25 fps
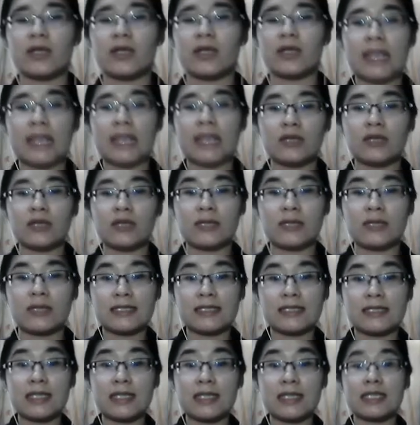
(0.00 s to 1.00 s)
you
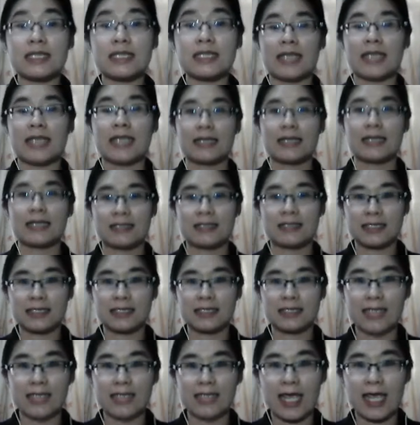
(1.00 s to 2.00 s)
listened
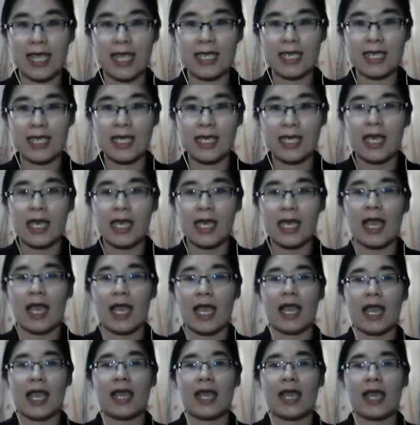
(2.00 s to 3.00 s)
yesterday,
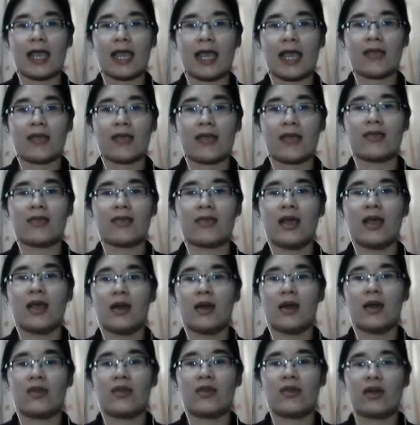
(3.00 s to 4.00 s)
and
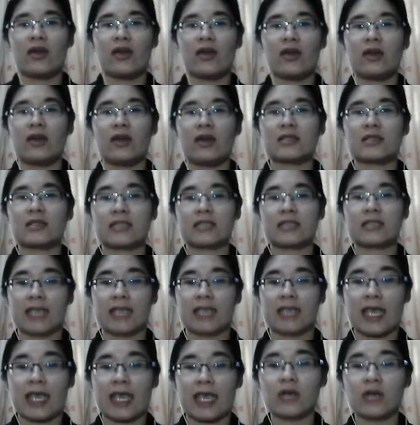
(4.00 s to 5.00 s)
the
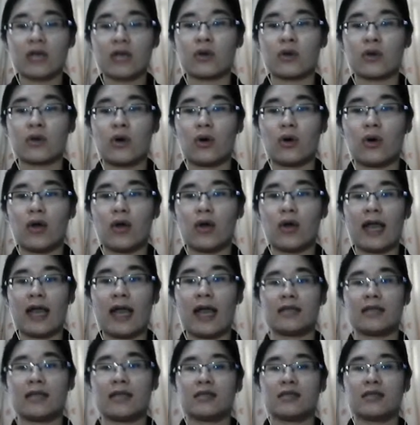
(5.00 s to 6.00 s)
scarecrow
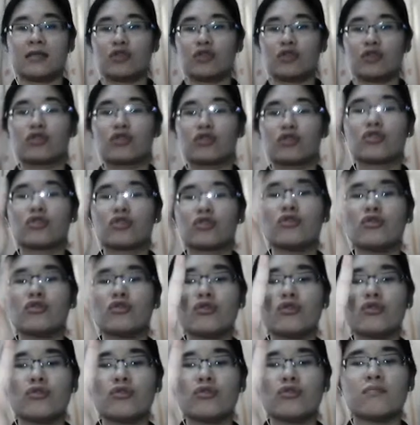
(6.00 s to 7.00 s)
has a
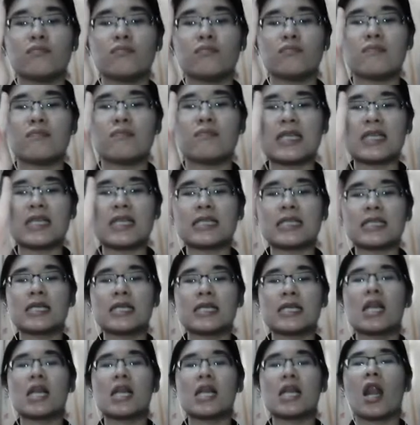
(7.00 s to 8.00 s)

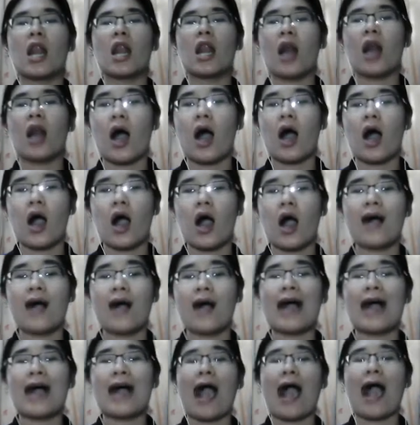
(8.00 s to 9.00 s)
2-meter
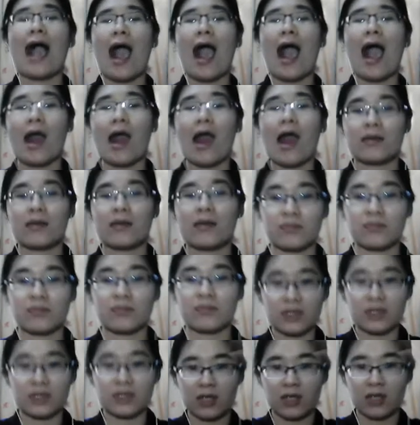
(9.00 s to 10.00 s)
long
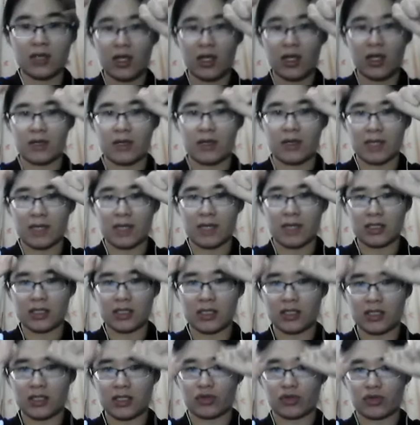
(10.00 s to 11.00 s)
arms.
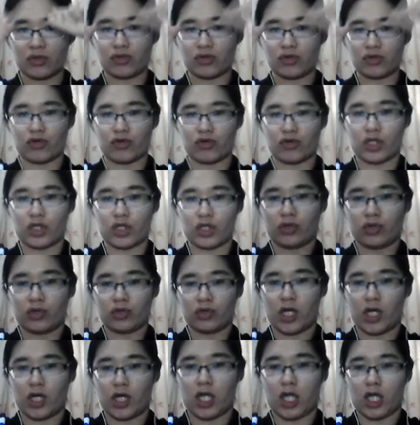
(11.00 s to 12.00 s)
Imagine you stretch your
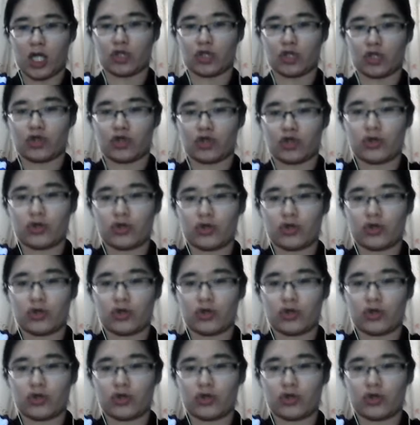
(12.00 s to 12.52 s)
hands so